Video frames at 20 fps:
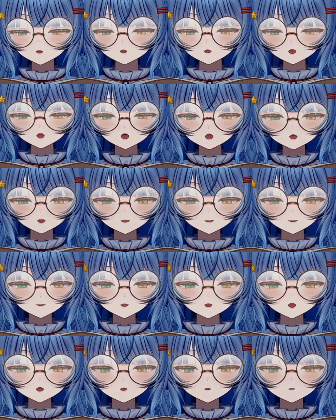And
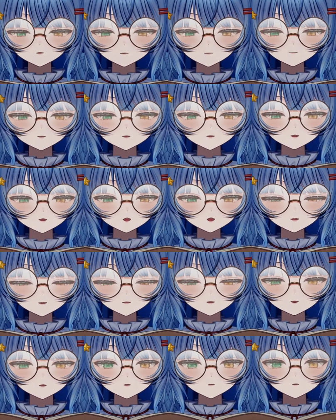ultimately,
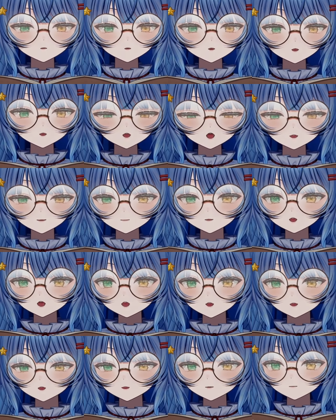the core
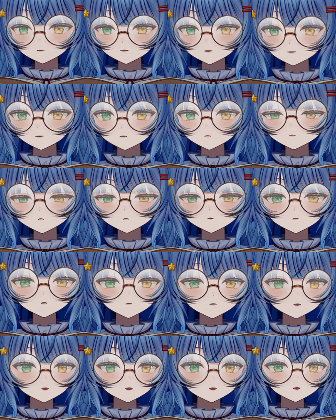gameplay loop is you
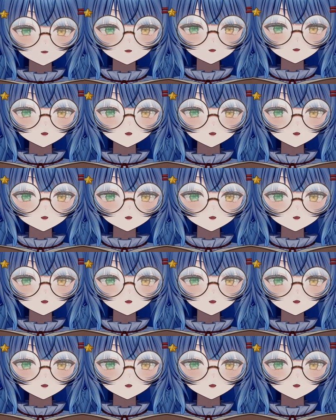rolling